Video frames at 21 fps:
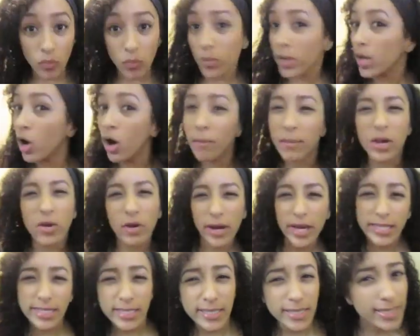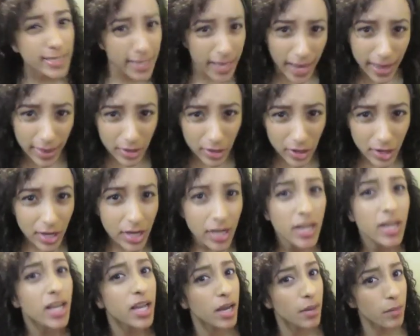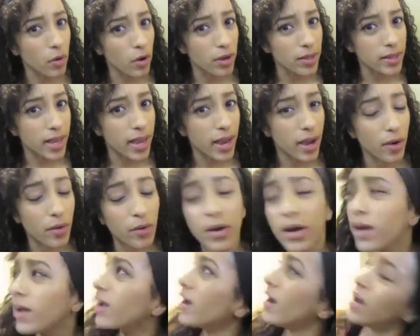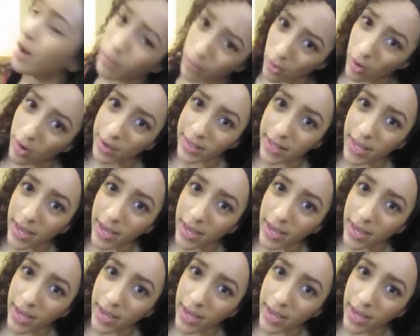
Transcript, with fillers: We gonna be crazy together? Come on now, come on